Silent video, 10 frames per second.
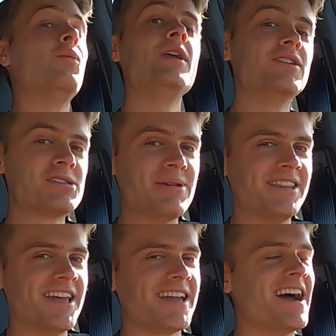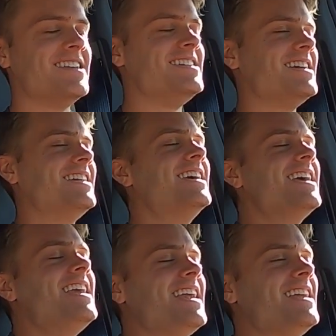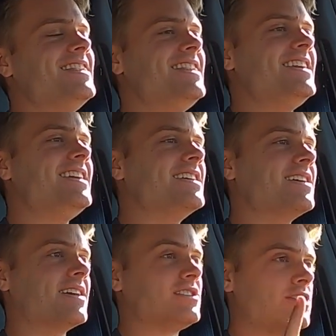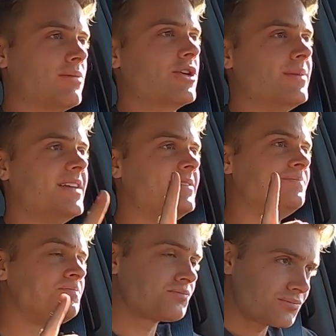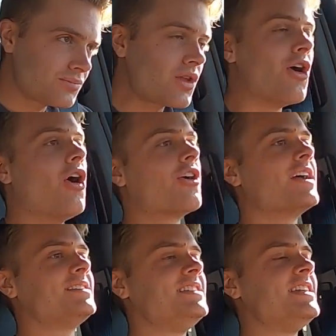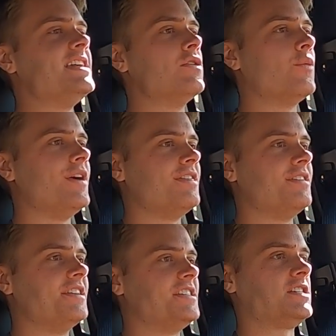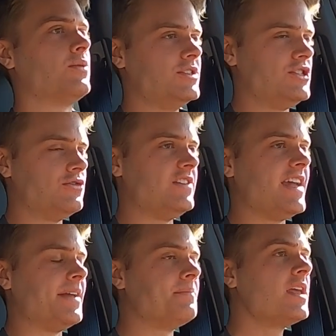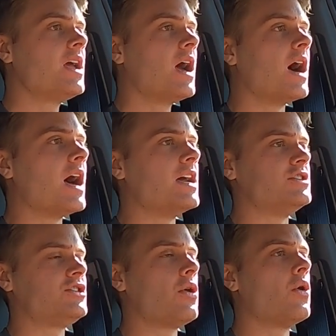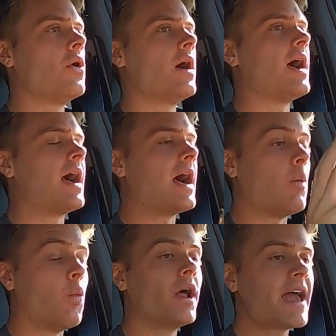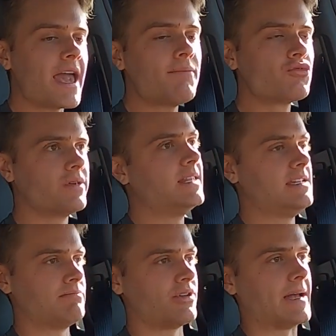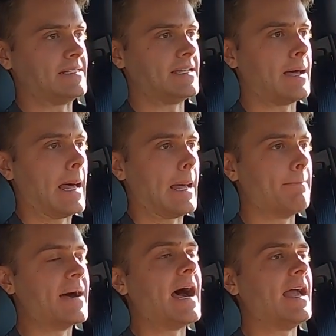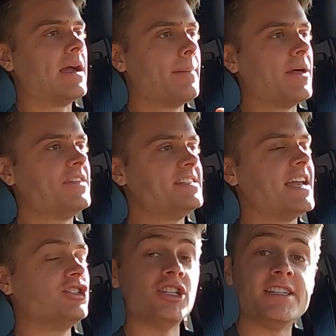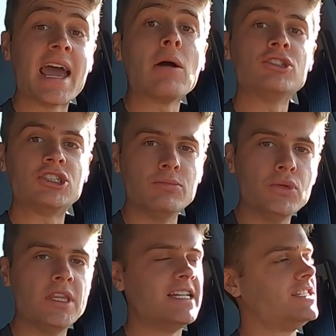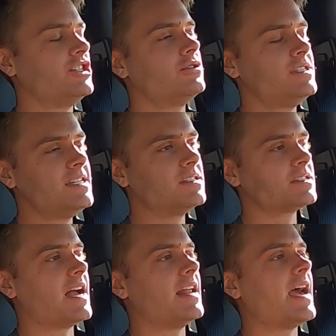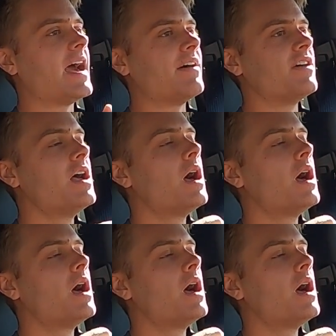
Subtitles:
wheel spin like I did in the Suburban RST with the 6.2 V8. So what I am really impressed about this engine is how smooth it is. You know, diesels kind of have